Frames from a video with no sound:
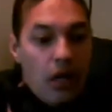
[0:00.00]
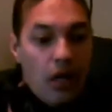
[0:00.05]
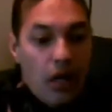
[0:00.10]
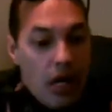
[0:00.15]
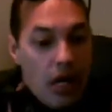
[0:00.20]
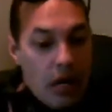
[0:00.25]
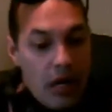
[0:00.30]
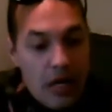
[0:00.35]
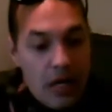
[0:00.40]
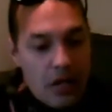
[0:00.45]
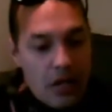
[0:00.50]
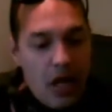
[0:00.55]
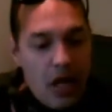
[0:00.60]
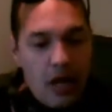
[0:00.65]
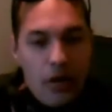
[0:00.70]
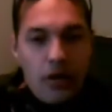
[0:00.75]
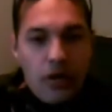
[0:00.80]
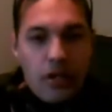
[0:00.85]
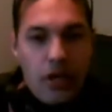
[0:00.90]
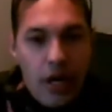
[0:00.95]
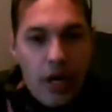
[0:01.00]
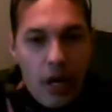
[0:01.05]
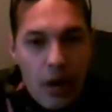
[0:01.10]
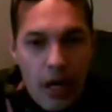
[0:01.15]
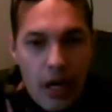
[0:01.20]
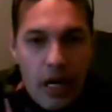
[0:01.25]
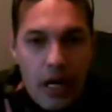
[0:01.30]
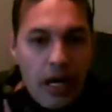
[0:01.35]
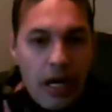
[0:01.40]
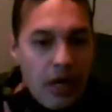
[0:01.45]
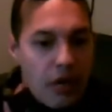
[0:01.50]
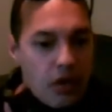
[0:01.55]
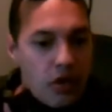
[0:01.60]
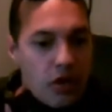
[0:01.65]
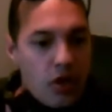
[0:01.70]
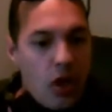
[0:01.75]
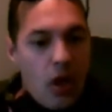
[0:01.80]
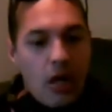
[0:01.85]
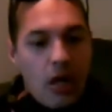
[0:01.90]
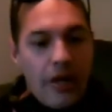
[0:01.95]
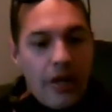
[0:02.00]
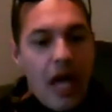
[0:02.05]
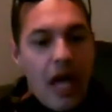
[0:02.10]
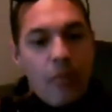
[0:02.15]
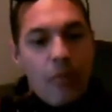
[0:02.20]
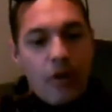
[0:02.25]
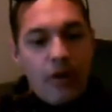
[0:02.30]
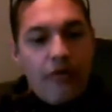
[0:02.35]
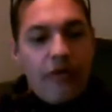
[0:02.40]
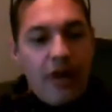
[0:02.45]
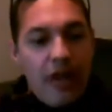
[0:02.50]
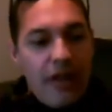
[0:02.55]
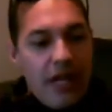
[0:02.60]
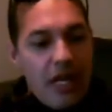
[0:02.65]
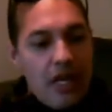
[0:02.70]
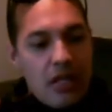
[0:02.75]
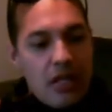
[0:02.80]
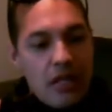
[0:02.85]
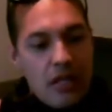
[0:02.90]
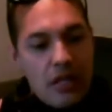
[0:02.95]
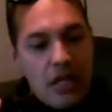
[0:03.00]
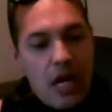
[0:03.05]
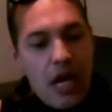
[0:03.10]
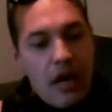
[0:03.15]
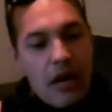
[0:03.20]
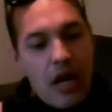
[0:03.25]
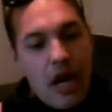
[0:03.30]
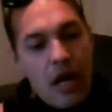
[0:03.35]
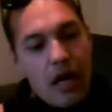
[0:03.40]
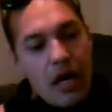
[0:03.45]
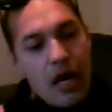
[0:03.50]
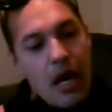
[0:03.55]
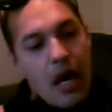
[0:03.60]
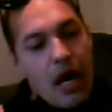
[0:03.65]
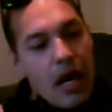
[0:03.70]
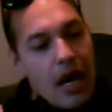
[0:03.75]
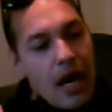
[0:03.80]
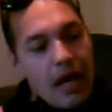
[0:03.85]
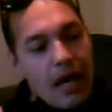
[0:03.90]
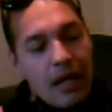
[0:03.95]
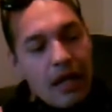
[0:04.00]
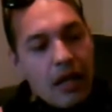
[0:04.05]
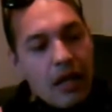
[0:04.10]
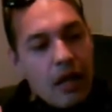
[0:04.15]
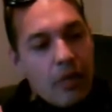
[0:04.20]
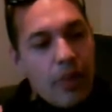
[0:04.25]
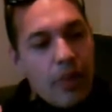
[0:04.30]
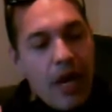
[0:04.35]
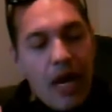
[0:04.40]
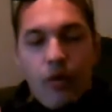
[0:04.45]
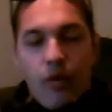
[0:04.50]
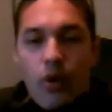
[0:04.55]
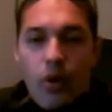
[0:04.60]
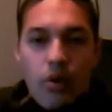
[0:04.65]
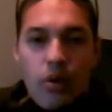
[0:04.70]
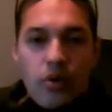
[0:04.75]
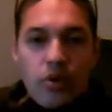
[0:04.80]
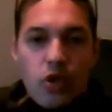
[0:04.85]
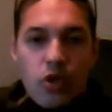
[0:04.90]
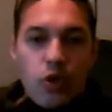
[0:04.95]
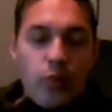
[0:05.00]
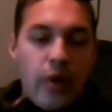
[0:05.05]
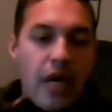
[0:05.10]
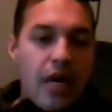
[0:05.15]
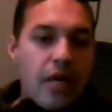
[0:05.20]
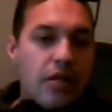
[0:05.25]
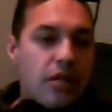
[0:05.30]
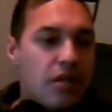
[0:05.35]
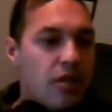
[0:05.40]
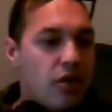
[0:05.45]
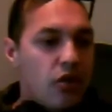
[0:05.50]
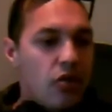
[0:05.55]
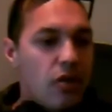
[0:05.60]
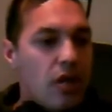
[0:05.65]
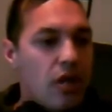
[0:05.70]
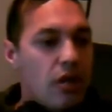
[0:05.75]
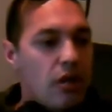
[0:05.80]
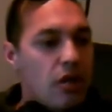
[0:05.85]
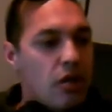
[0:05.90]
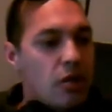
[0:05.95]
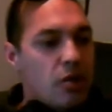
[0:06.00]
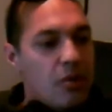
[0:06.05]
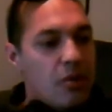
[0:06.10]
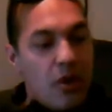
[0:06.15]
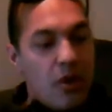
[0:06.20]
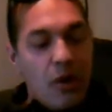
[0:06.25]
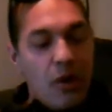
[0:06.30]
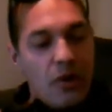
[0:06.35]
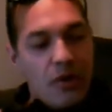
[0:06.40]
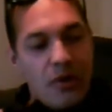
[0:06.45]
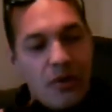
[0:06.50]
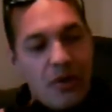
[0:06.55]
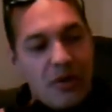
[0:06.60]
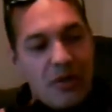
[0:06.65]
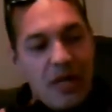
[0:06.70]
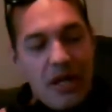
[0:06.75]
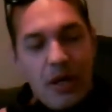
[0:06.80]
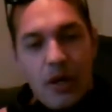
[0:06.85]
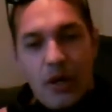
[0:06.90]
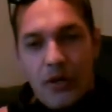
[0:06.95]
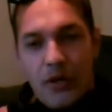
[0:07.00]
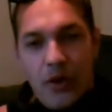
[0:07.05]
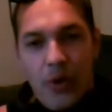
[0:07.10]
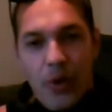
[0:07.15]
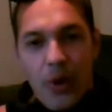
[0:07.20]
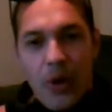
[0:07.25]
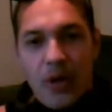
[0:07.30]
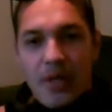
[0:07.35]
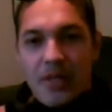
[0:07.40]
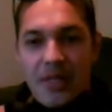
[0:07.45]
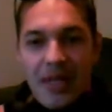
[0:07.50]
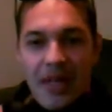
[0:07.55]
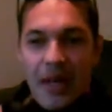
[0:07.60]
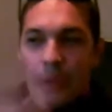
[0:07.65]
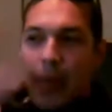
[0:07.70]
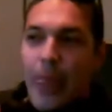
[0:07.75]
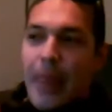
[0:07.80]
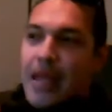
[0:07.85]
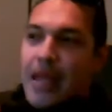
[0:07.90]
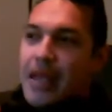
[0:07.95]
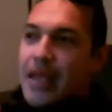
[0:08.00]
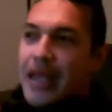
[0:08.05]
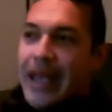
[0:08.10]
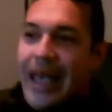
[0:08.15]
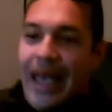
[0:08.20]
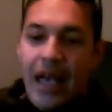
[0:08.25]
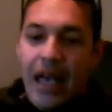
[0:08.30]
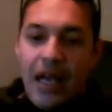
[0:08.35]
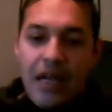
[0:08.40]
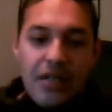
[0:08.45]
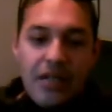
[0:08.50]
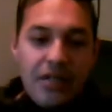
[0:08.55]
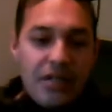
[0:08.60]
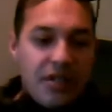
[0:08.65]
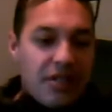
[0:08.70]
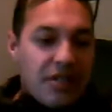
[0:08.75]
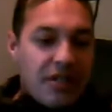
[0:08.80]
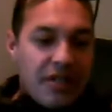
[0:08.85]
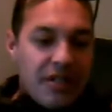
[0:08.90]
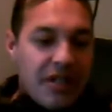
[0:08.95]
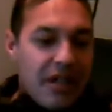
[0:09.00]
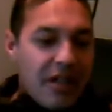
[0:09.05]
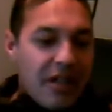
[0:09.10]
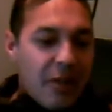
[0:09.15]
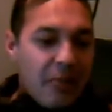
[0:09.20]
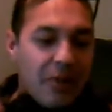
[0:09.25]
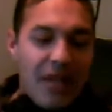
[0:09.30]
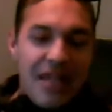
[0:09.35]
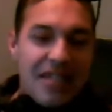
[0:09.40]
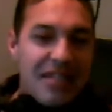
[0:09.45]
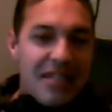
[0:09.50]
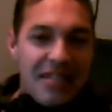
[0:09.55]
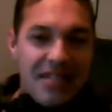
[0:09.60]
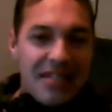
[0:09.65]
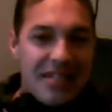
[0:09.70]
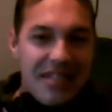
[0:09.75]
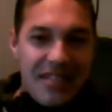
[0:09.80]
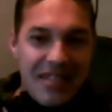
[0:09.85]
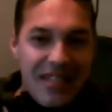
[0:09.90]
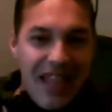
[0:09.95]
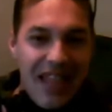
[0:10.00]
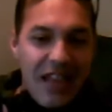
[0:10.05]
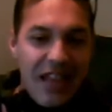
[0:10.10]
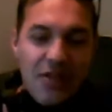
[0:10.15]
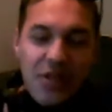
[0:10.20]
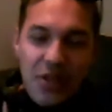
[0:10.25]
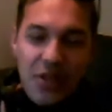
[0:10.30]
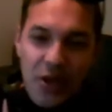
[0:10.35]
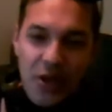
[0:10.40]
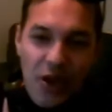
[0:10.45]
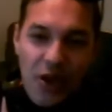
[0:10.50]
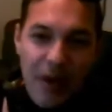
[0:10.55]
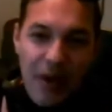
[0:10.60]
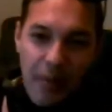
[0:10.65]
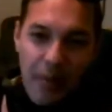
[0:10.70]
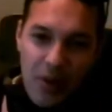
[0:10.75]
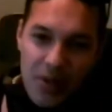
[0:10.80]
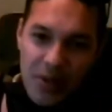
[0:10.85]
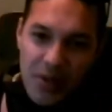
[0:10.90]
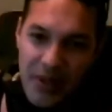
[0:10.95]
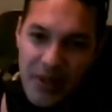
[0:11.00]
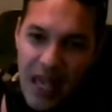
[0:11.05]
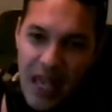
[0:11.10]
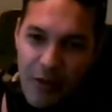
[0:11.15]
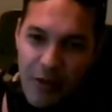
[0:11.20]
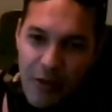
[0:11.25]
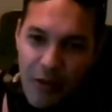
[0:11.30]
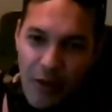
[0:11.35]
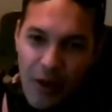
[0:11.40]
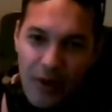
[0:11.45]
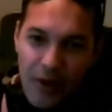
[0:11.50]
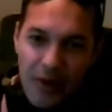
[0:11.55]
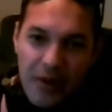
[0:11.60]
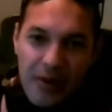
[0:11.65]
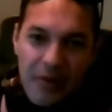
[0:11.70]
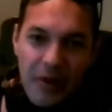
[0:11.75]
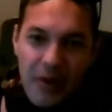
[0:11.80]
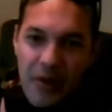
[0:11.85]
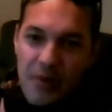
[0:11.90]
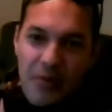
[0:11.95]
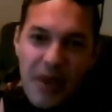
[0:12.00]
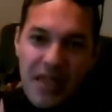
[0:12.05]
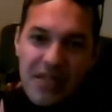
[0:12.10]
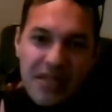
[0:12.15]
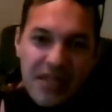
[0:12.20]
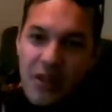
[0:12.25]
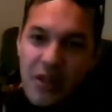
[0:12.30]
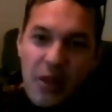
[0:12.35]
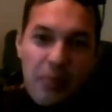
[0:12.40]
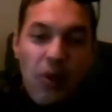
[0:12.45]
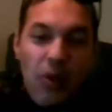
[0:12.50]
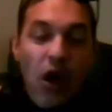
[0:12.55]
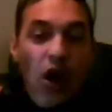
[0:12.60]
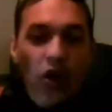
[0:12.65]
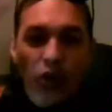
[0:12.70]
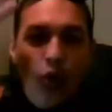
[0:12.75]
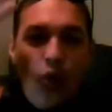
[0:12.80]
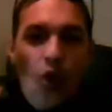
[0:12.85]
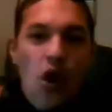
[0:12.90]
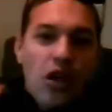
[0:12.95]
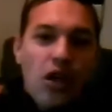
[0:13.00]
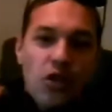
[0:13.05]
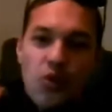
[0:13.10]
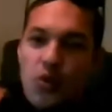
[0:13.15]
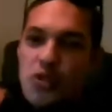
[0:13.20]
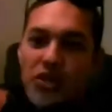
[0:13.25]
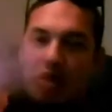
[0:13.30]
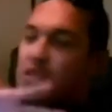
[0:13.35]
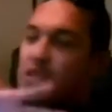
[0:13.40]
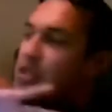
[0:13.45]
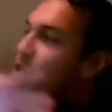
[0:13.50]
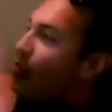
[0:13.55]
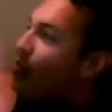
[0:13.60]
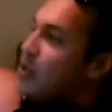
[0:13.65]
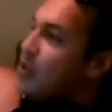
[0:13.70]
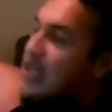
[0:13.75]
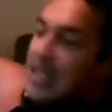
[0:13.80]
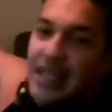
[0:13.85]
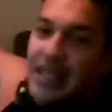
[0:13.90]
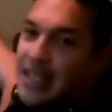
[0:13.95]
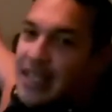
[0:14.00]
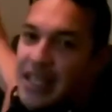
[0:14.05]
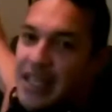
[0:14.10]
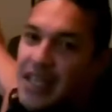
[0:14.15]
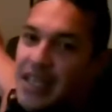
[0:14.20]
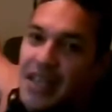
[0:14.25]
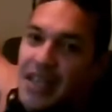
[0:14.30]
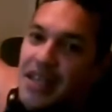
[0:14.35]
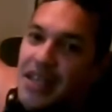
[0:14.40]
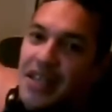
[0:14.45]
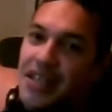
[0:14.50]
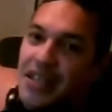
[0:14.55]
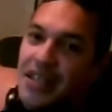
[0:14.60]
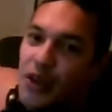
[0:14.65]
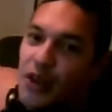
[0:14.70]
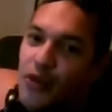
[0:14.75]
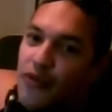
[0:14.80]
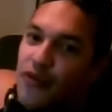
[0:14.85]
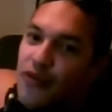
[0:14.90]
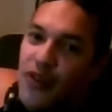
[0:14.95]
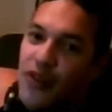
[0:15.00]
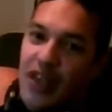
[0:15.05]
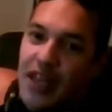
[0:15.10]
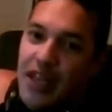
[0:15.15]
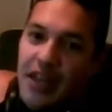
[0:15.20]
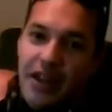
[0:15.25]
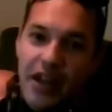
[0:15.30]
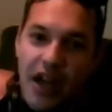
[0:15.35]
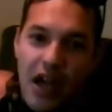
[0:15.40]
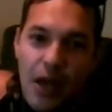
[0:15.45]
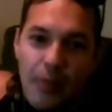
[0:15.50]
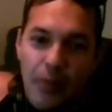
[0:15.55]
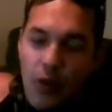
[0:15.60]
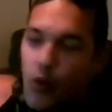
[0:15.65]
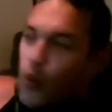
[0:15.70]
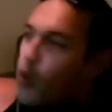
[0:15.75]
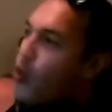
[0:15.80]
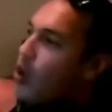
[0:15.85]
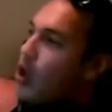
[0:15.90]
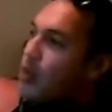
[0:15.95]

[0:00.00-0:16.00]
I got into audio engineering and just all of that. But the funny thing is I had like a band rehearsal space in this, in a city called Torrance, and just the place is just, I used to call it my personal Abbey Road, and basically all the walls were just completely graffitied up